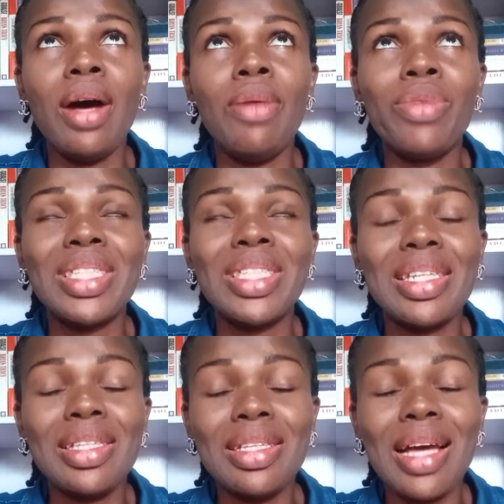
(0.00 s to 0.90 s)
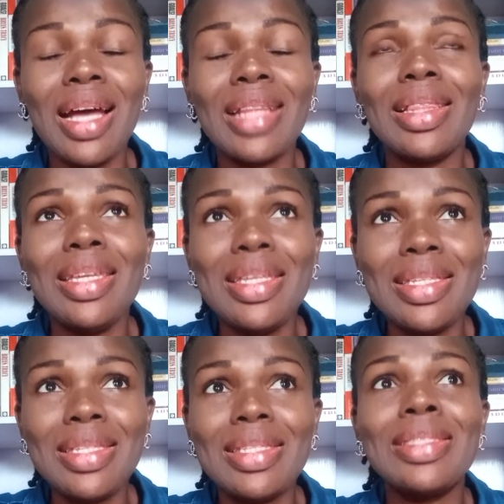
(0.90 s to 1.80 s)
retaining at
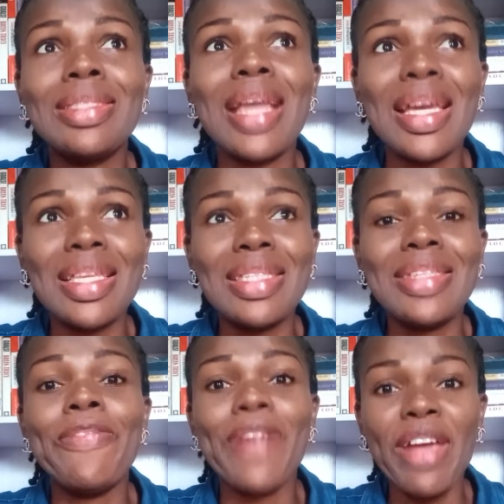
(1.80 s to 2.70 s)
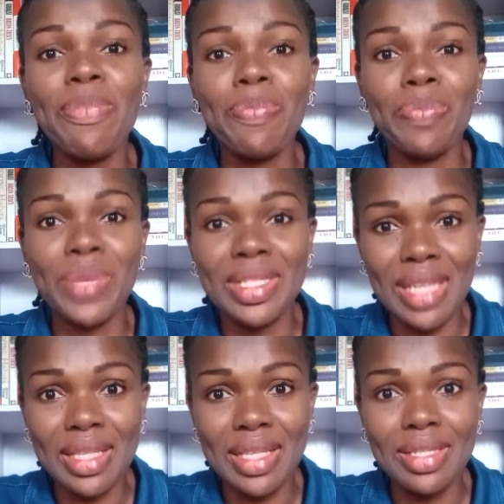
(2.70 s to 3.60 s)
least
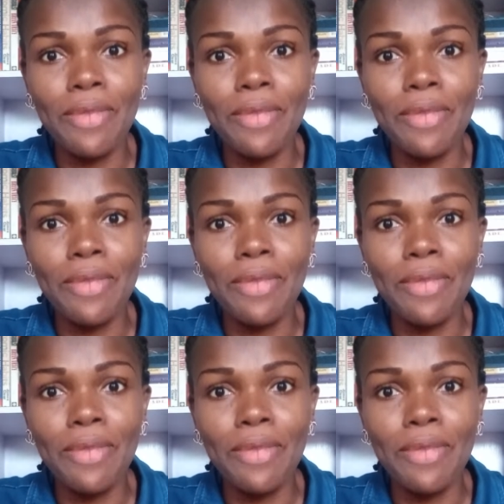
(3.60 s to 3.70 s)
95%